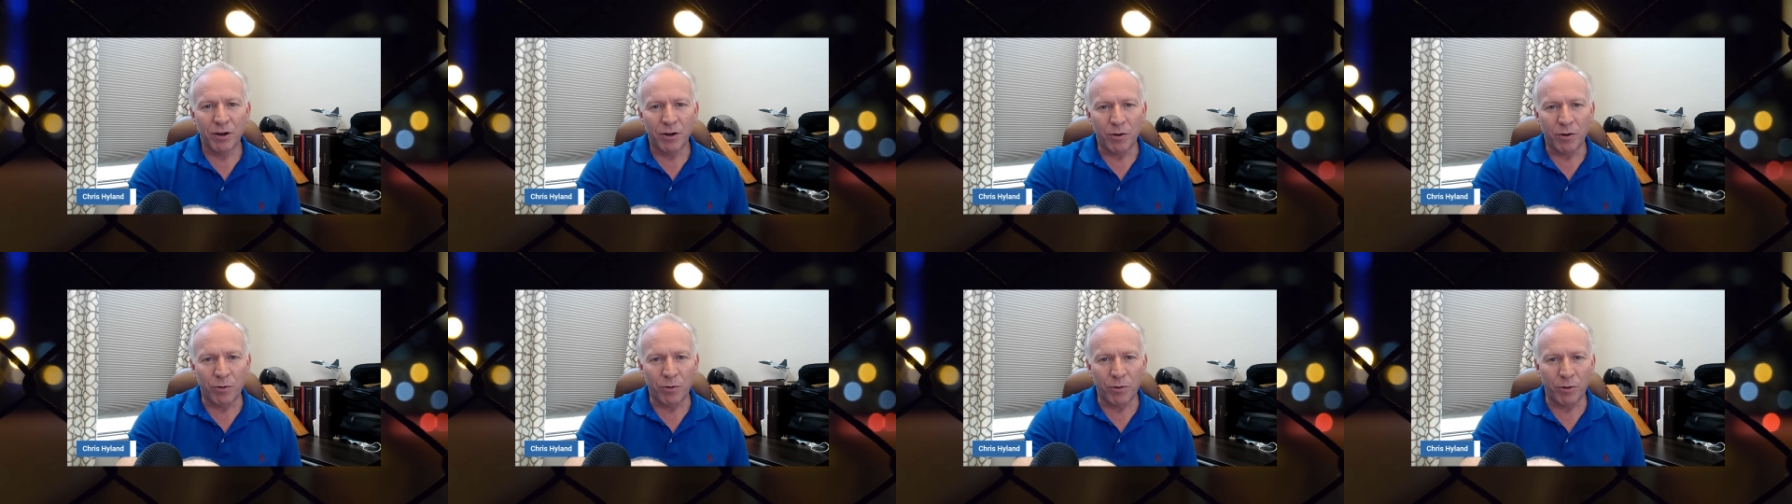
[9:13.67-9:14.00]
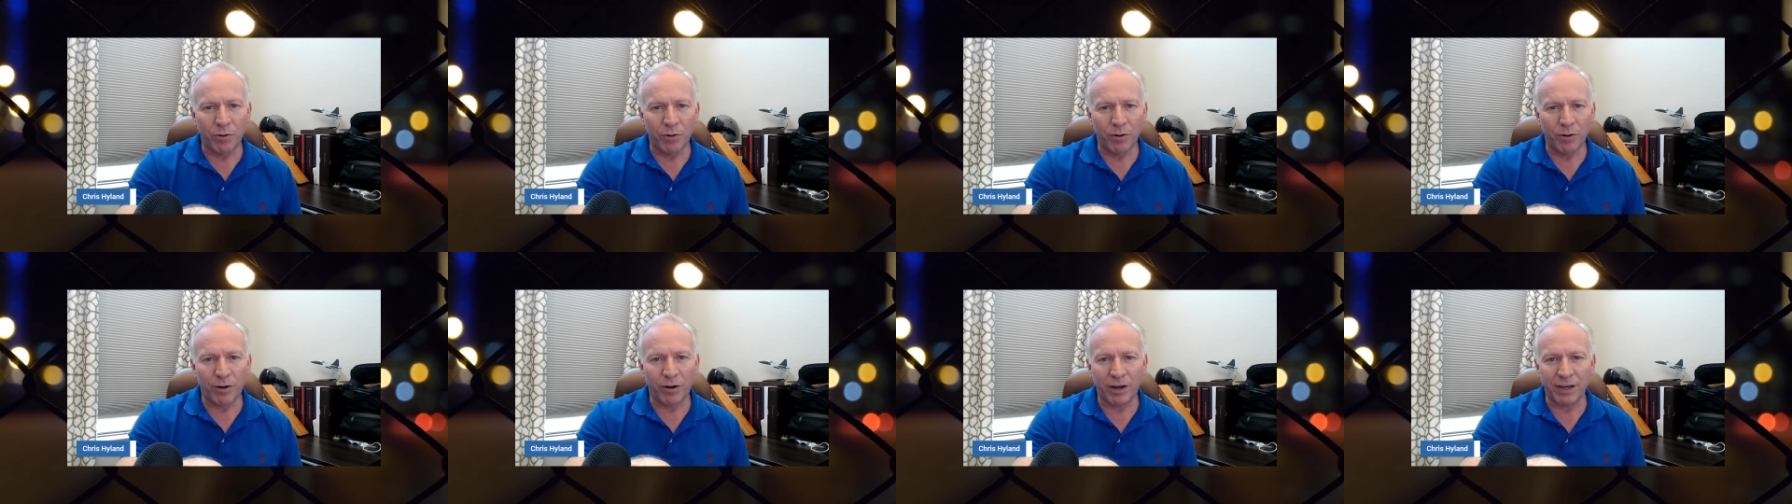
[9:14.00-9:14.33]

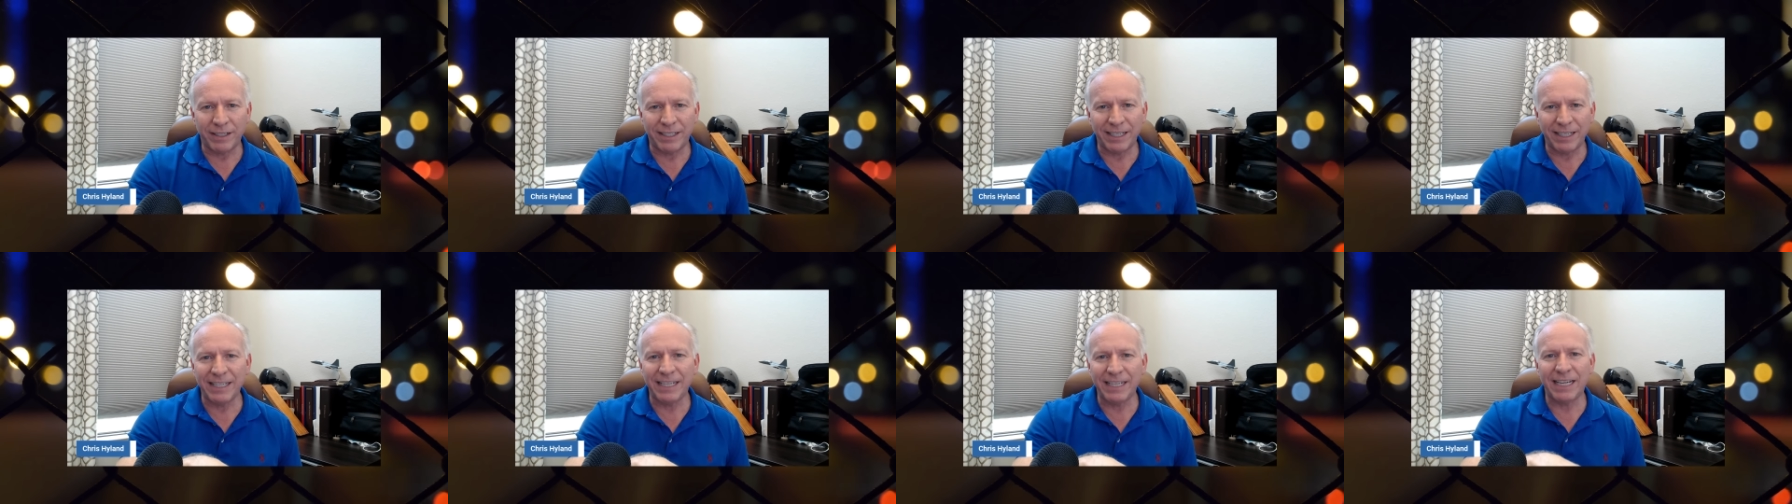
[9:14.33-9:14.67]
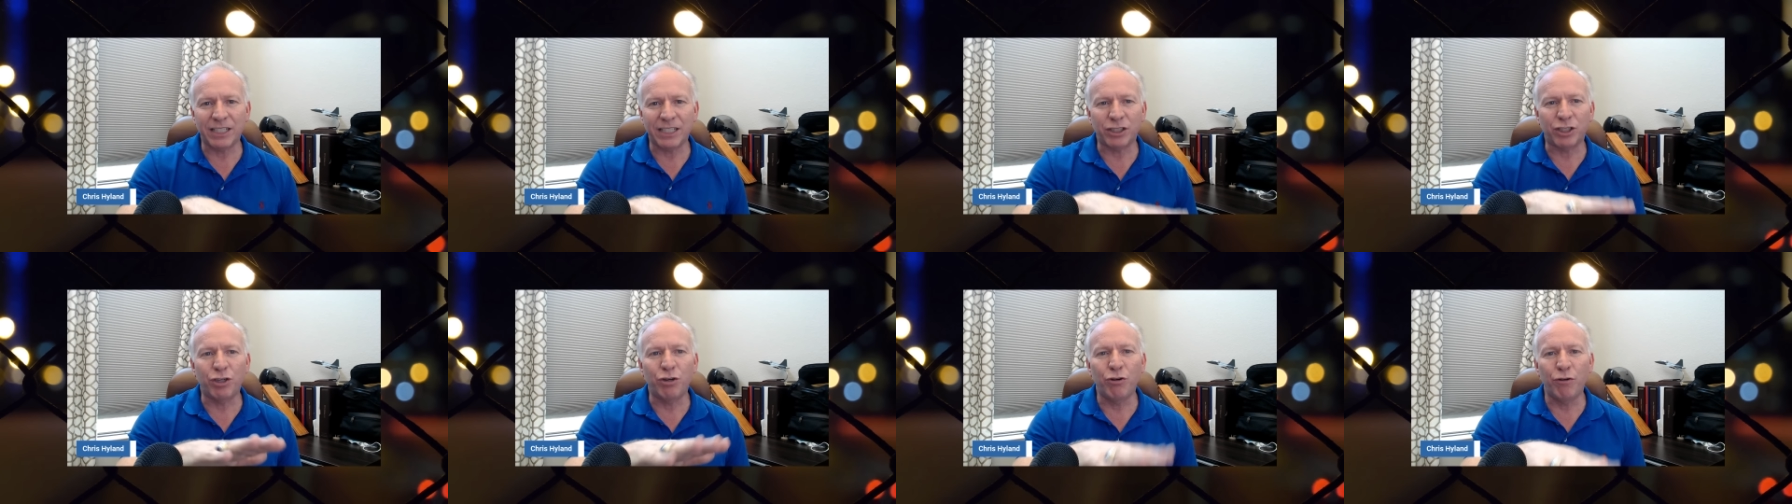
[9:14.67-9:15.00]
or didn't
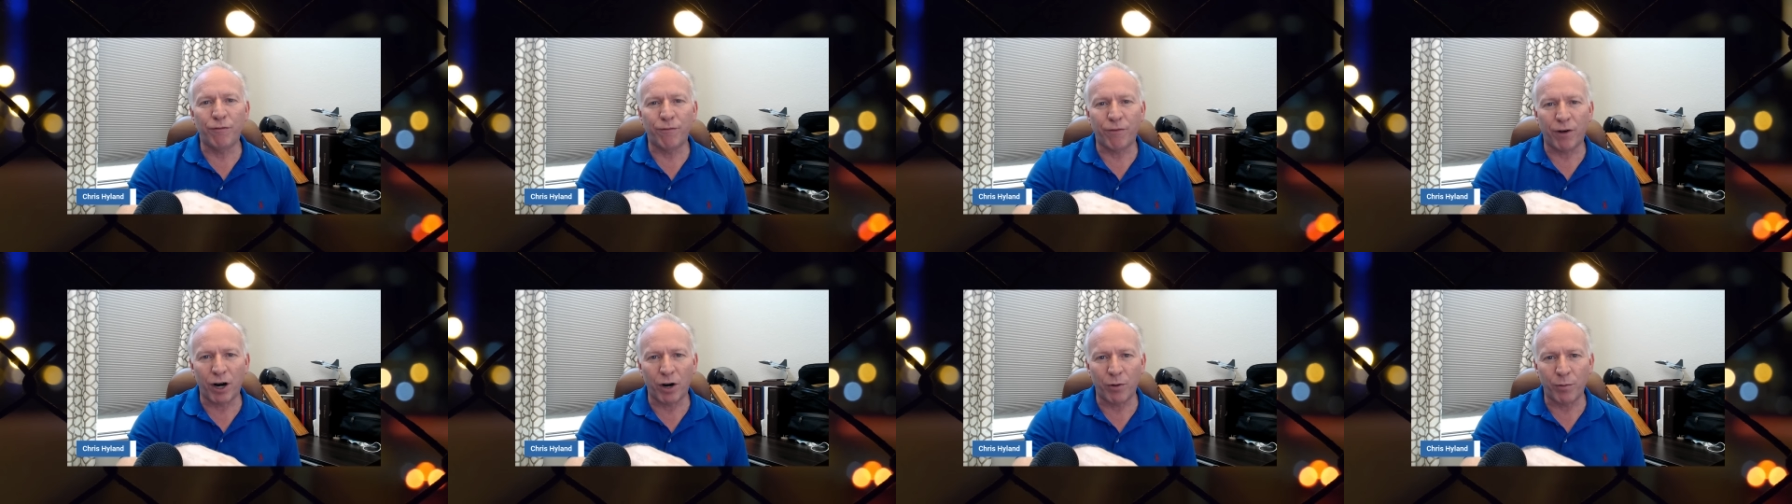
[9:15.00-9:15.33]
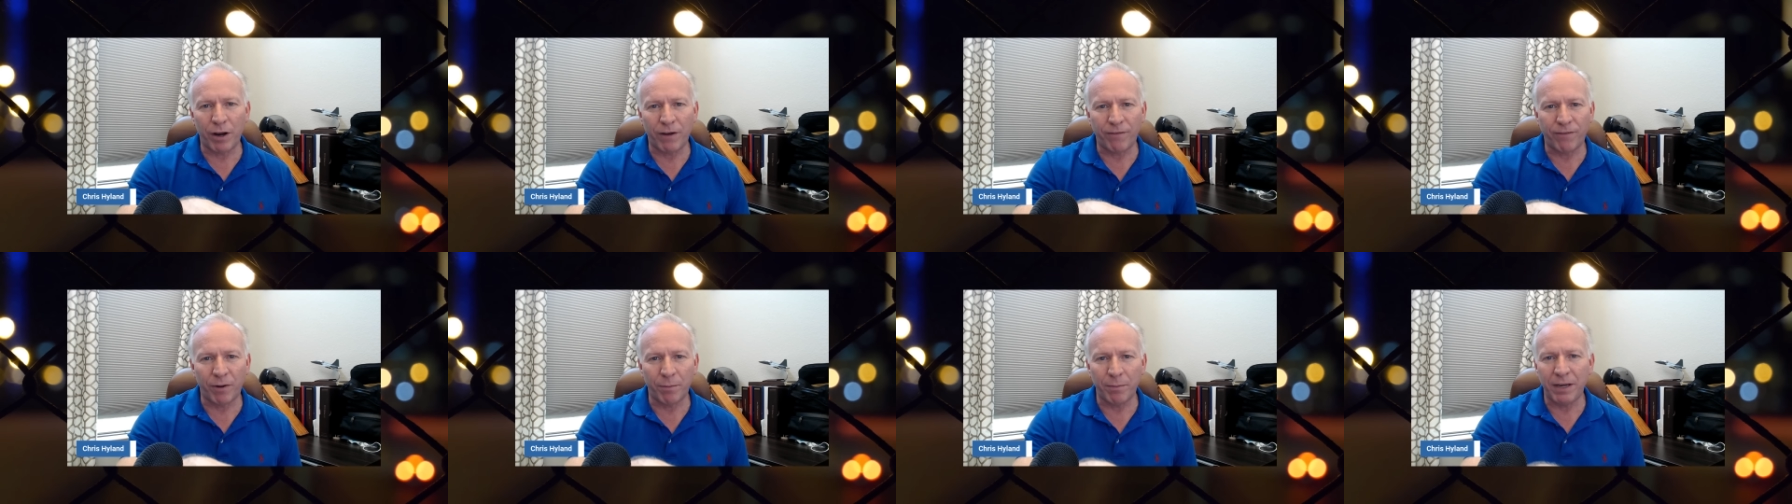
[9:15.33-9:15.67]
get too far
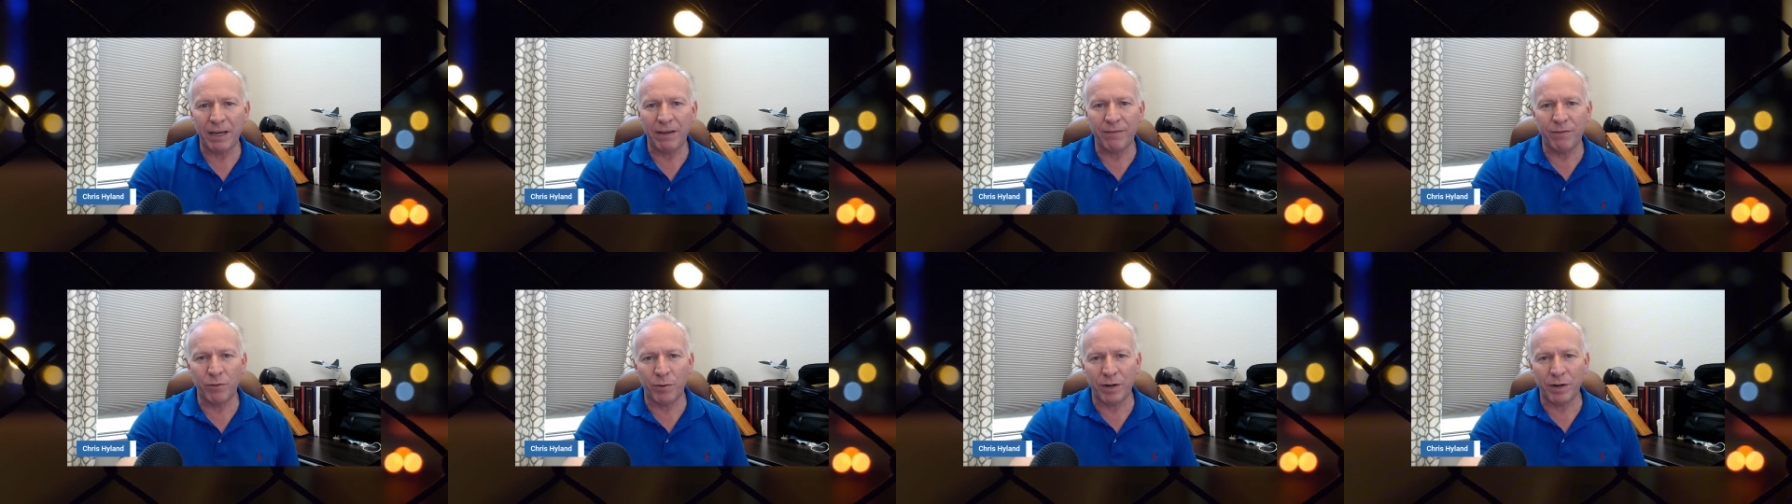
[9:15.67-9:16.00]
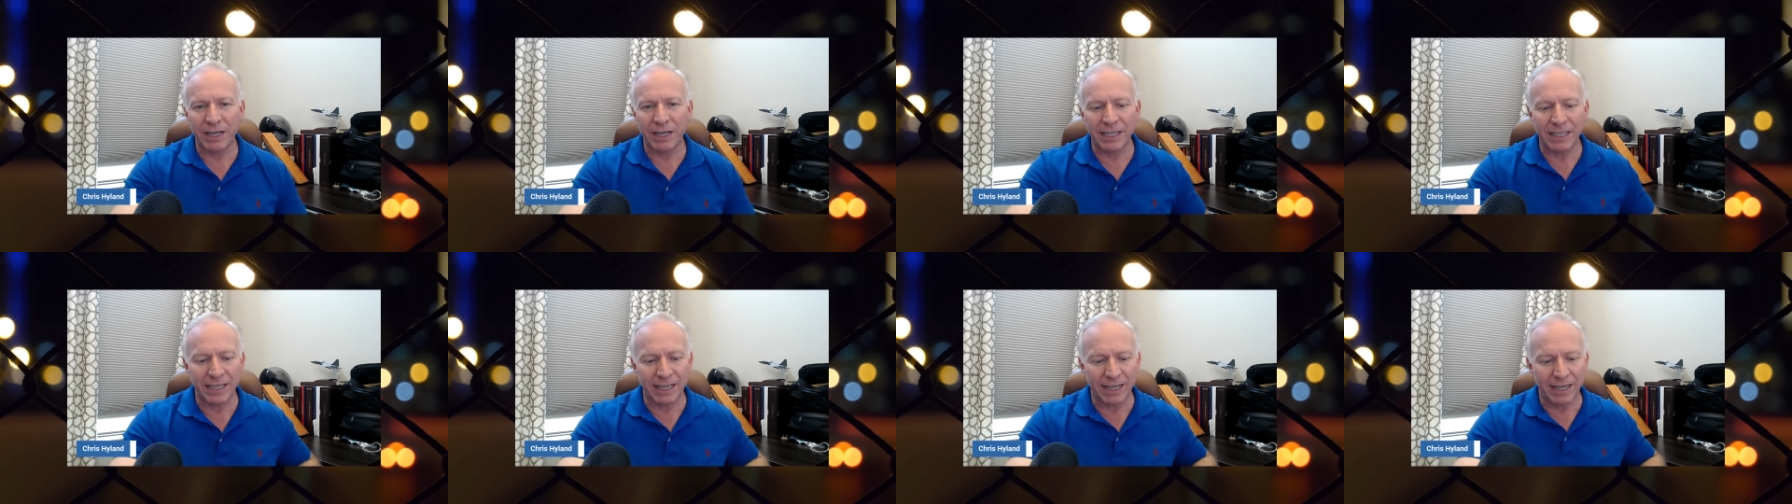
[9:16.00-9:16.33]
away from it, even when
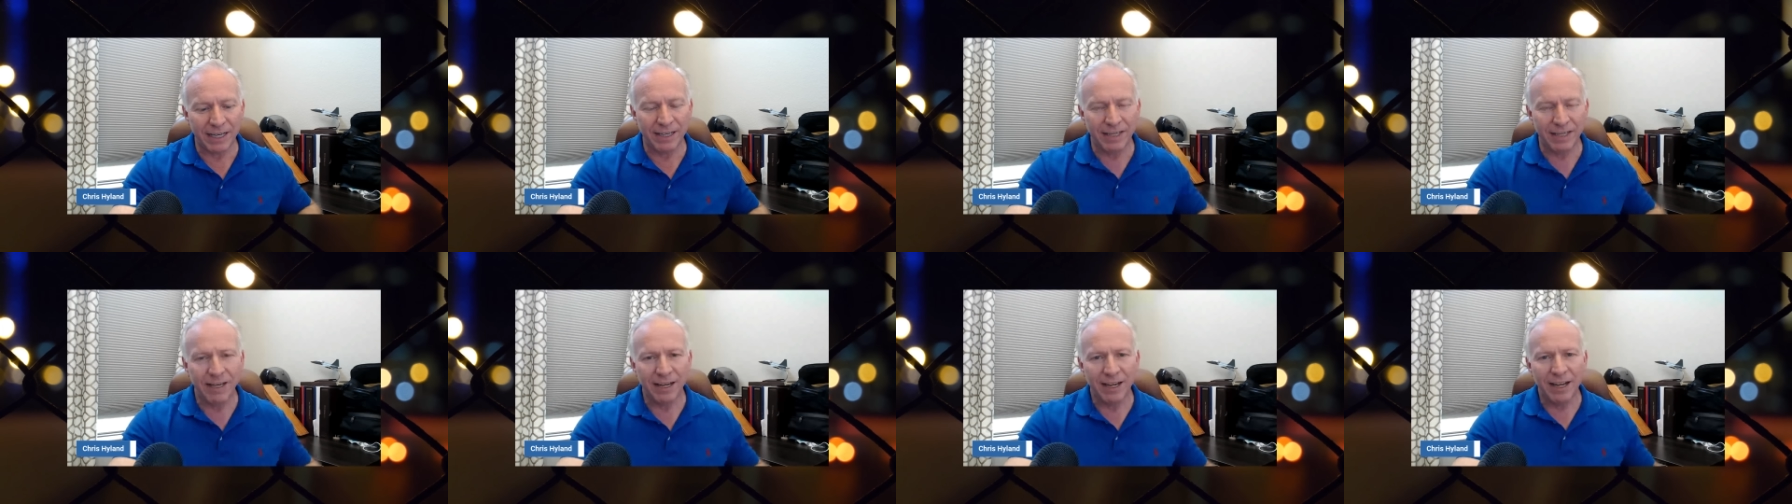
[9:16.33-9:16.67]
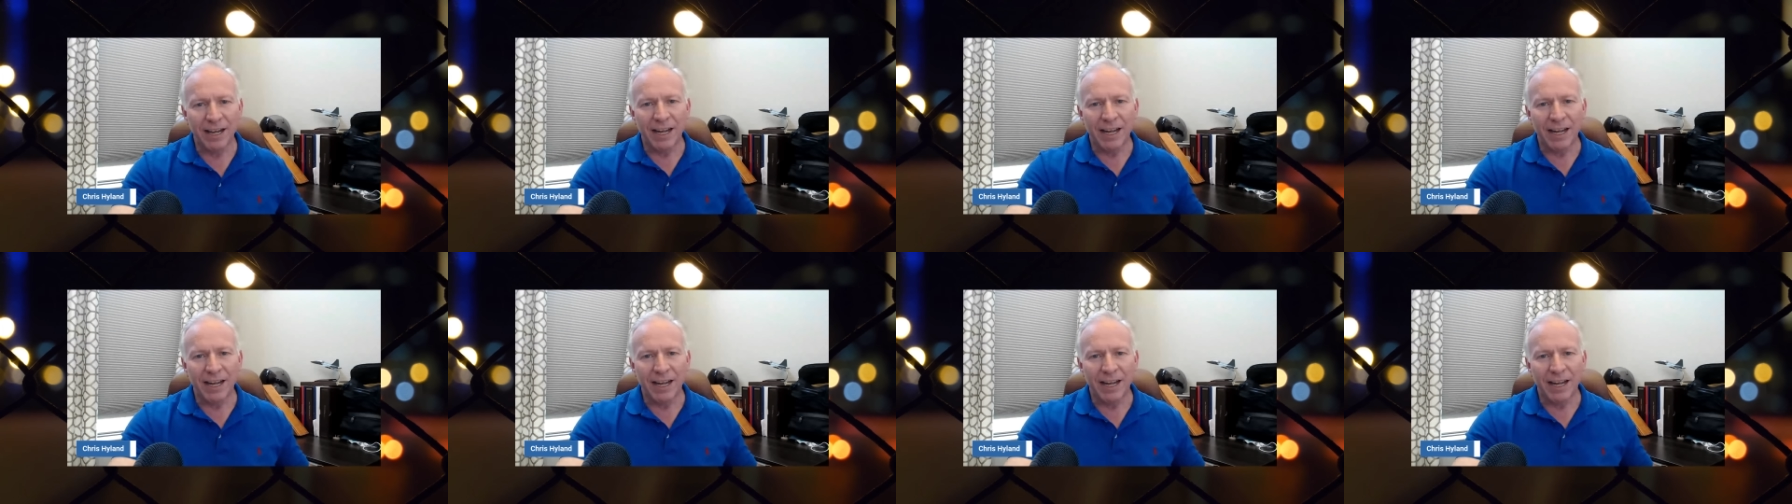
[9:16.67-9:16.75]
he did.